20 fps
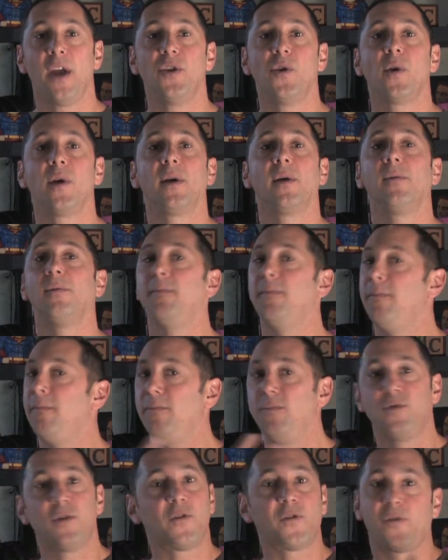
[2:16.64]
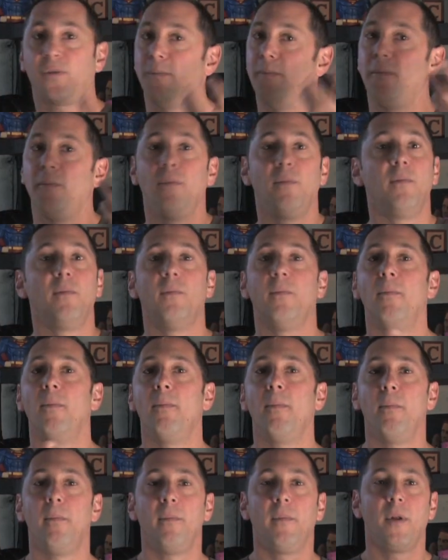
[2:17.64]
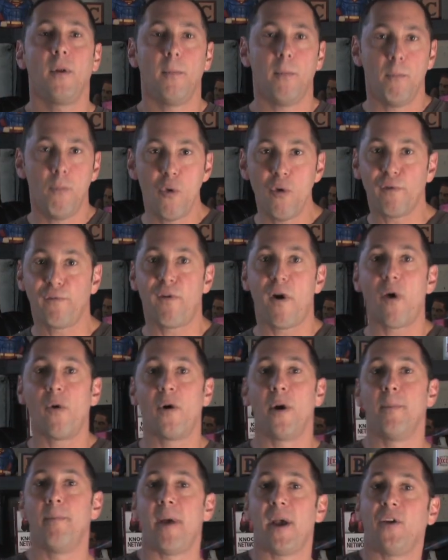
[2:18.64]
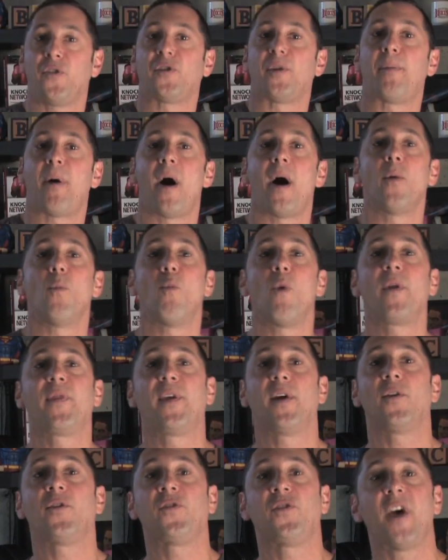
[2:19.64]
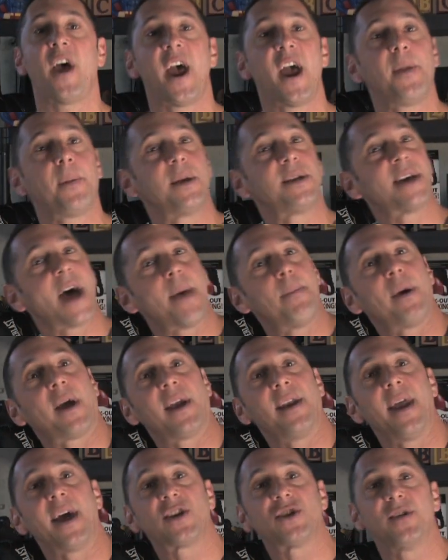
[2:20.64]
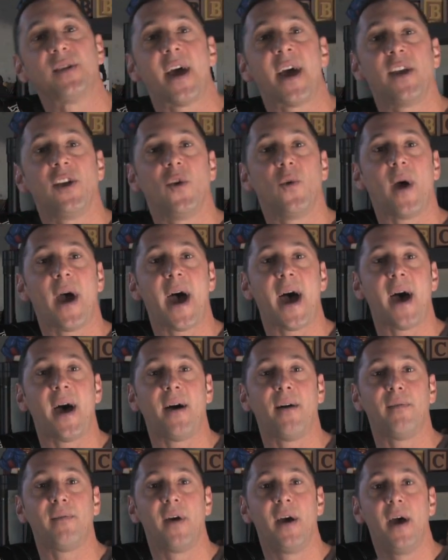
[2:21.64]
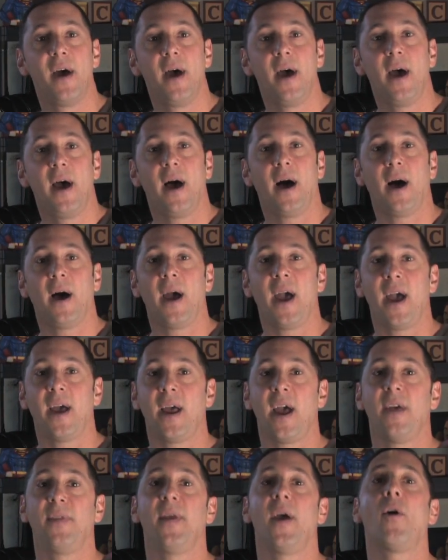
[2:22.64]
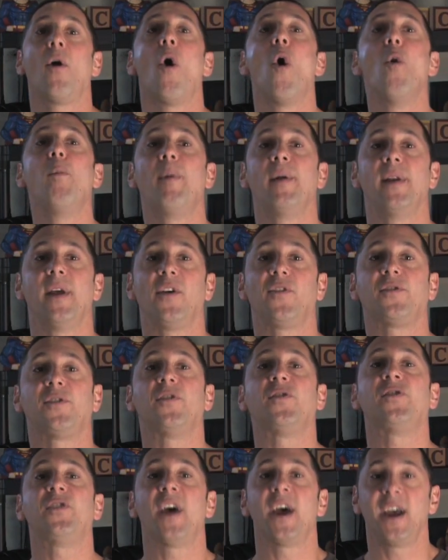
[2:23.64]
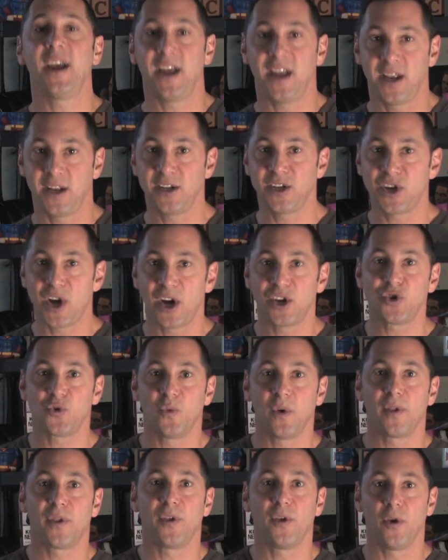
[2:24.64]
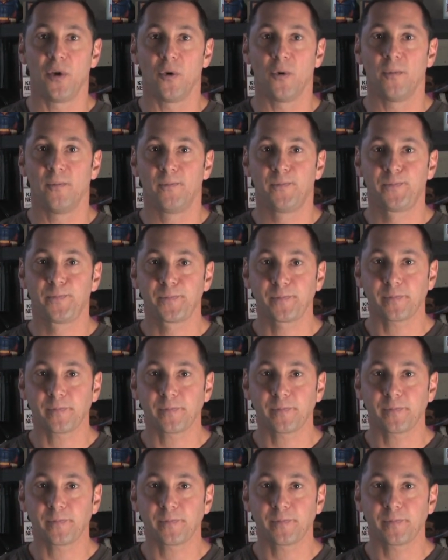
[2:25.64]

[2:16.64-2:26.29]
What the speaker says: And you can just move forward based upon what they're saying, the type of connection that you have, and their openness to stay in touch with you.